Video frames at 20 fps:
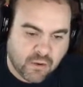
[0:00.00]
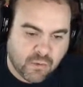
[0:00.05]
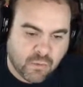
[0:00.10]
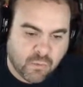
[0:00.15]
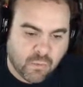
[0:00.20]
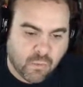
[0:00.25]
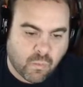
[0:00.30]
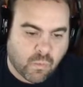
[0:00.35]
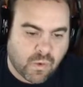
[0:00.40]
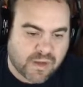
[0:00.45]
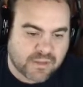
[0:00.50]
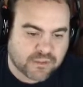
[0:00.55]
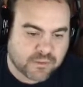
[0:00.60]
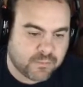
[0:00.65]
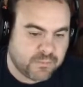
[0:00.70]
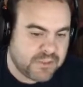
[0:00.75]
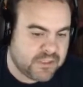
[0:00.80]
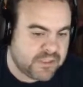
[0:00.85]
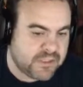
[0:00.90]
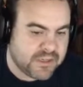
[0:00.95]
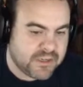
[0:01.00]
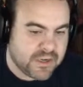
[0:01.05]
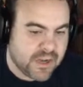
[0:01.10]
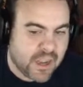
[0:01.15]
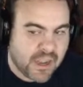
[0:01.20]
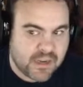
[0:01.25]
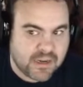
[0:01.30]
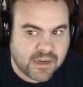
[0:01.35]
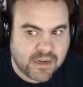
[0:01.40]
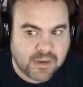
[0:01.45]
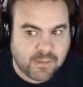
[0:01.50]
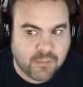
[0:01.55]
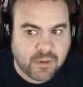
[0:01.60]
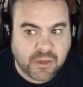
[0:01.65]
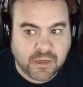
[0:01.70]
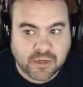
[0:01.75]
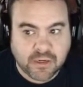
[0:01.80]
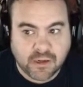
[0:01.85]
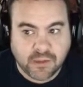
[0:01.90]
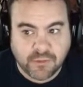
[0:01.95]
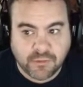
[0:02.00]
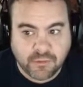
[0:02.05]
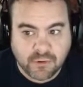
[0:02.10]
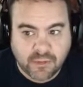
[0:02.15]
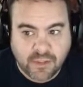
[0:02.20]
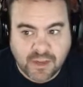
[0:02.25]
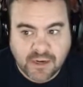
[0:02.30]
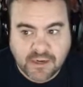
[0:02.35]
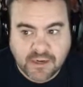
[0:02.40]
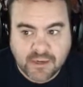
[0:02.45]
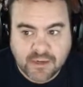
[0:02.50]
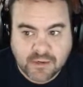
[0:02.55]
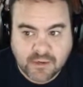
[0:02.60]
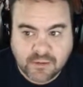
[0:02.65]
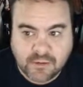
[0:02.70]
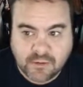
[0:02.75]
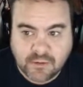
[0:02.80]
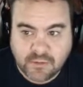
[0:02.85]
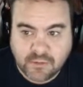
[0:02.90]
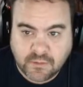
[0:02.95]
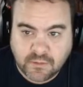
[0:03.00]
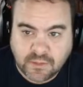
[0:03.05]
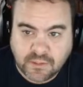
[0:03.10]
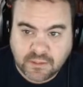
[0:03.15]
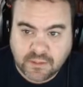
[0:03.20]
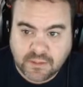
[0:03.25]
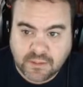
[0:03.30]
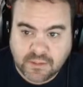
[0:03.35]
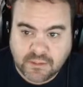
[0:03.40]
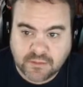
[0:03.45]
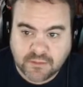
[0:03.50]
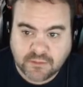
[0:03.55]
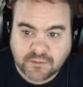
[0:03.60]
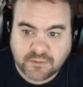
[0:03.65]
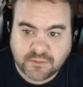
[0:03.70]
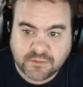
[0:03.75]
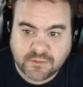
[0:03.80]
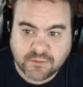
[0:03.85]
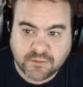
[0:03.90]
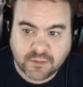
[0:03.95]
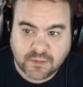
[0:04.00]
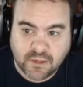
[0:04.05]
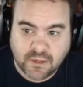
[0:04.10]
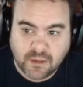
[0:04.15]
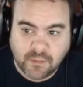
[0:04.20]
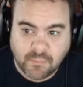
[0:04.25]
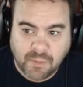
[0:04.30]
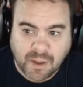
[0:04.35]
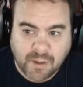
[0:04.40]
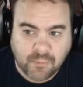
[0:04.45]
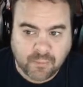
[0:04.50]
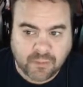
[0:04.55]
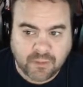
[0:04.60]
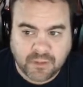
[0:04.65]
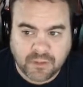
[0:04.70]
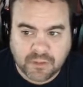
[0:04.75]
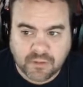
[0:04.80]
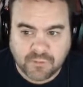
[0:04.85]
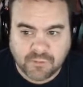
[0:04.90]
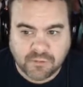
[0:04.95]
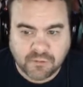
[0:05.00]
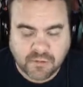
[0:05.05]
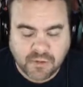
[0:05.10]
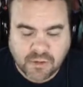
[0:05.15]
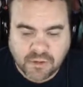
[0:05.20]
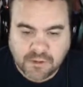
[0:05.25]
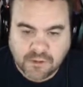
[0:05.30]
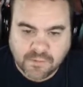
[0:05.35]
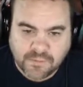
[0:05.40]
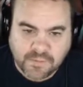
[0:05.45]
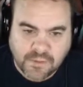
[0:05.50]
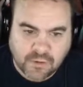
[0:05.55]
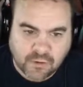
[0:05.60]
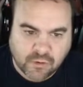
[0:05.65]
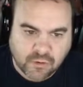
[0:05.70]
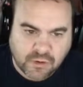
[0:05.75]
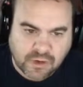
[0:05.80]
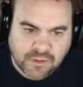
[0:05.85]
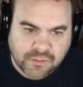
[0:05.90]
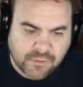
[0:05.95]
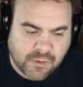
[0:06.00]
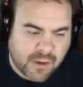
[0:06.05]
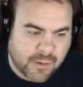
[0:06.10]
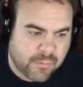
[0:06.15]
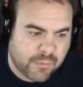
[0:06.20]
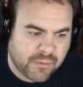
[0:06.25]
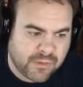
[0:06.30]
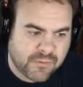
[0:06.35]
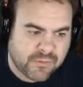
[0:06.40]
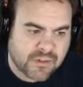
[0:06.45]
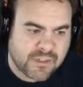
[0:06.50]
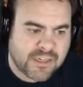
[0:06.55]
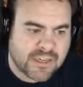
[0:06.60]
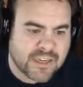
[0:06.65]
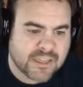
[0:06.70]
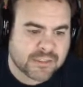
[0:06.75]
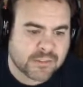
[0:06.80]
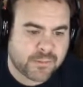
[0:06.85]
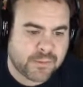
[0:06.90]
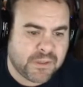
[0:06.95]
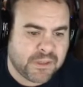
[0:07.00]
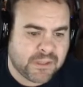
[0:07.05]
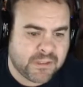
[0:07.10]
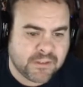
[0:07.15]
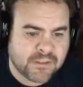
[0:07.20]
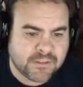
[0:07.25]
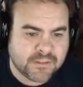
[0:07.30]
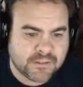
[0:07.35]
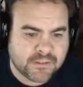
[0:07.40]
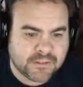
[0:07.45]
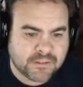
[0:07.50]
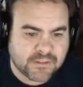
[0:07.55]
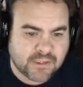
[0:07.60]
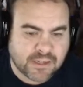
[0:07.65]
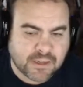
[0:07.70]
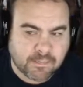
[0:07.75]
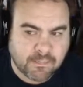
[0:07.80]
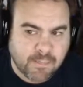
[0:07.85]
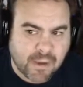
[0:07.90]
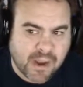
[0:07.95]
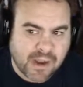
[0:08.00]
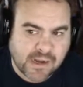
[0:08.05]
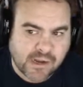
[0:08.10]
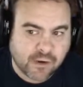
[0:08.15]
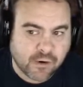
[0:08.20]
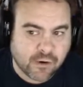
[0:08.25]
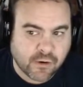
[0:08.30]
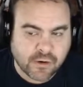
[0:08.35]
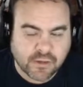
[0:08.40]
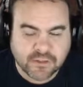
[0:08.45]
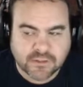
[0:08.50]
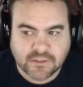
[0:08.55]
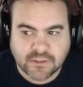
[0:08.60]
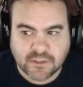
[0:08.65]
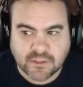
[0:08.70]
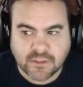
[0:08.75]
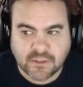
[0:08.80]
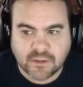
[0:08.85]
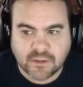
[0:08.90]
Wasserman did not name any other Illini in his. I believe in ESPN's, like, Meyer is in it.